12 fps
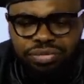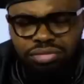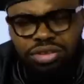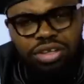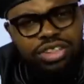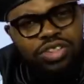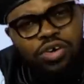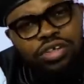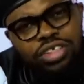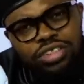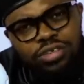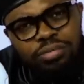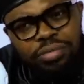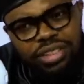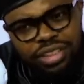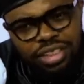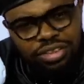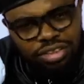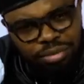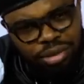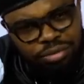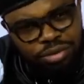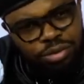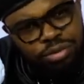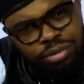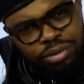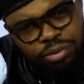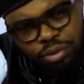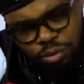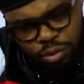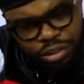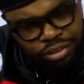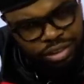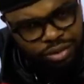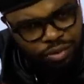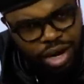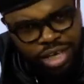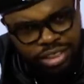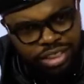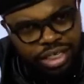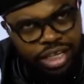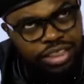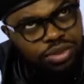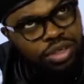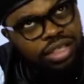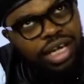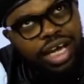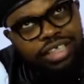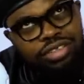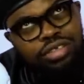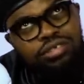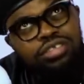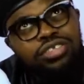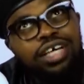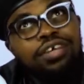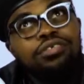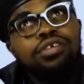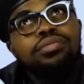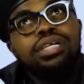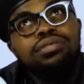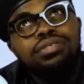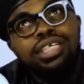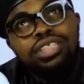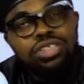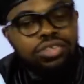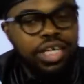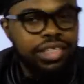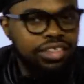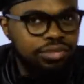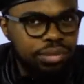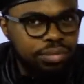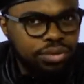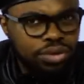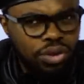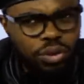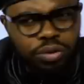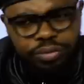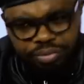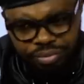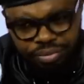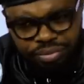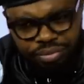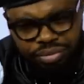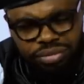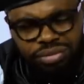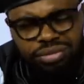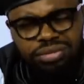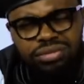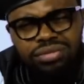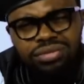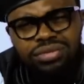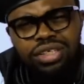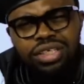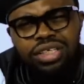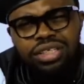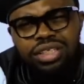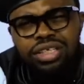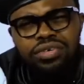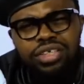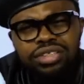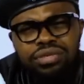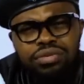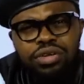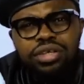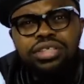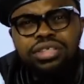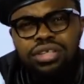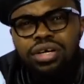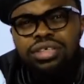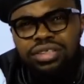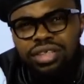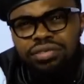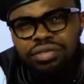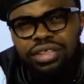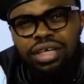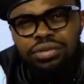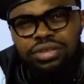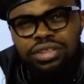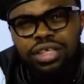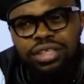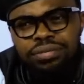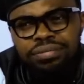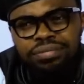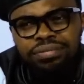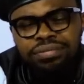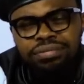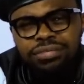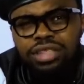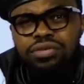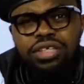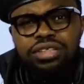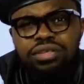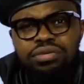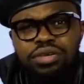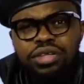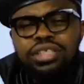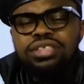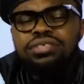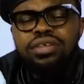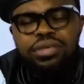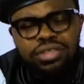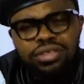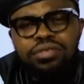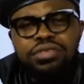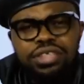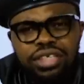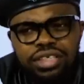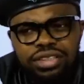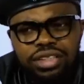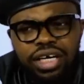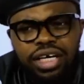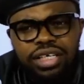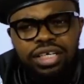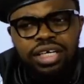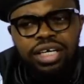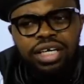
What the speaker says: because God is so patient, some of you would be wondering, why is it that thunder has not struck from heaven and struck these people? No. The grace of God is long-suffering, I would say. The grace of God is very sufficient. And